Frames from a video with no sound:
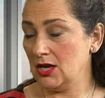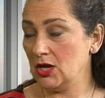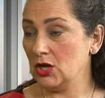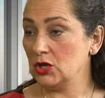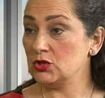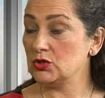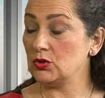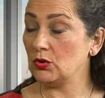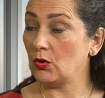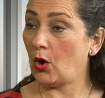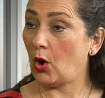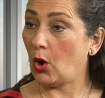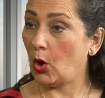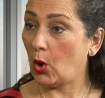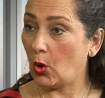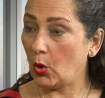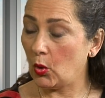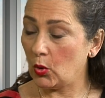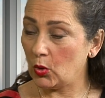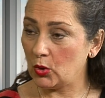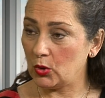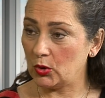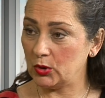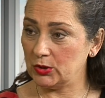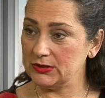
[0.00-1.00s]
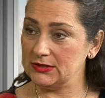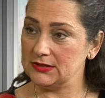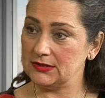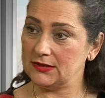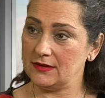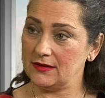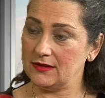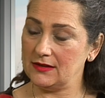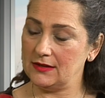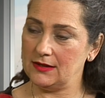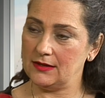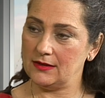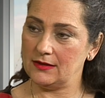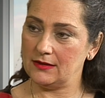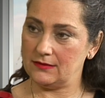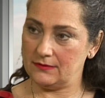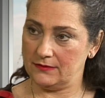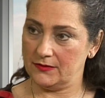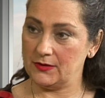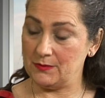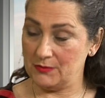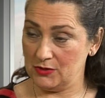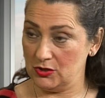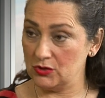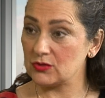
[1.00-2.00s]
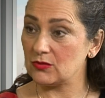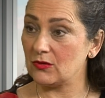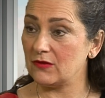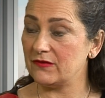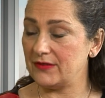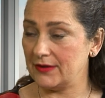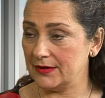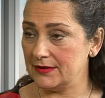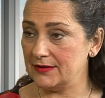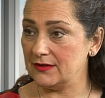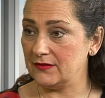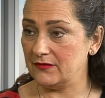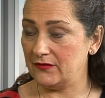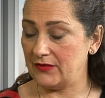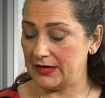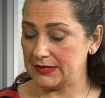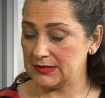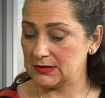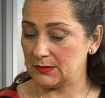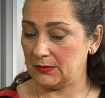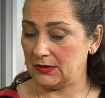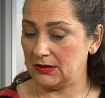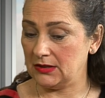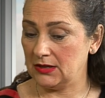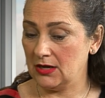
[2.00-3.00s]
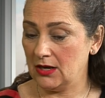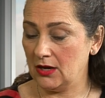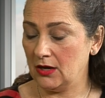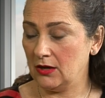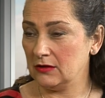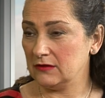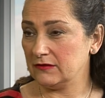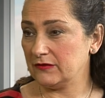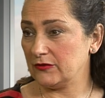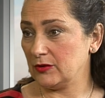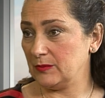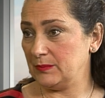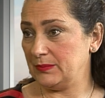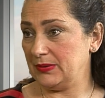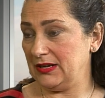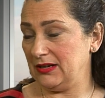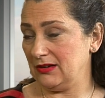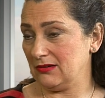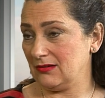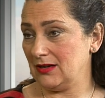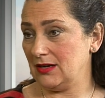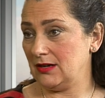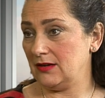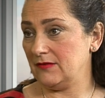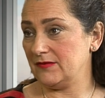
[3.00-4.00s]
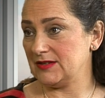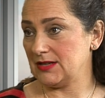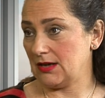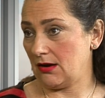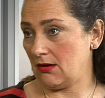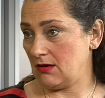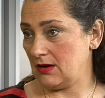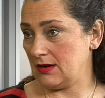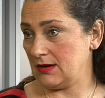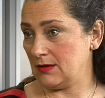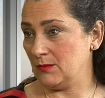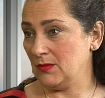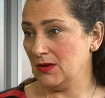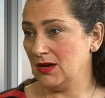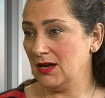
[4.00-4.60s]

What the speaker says: to hold the mutual fund investment for a period of time.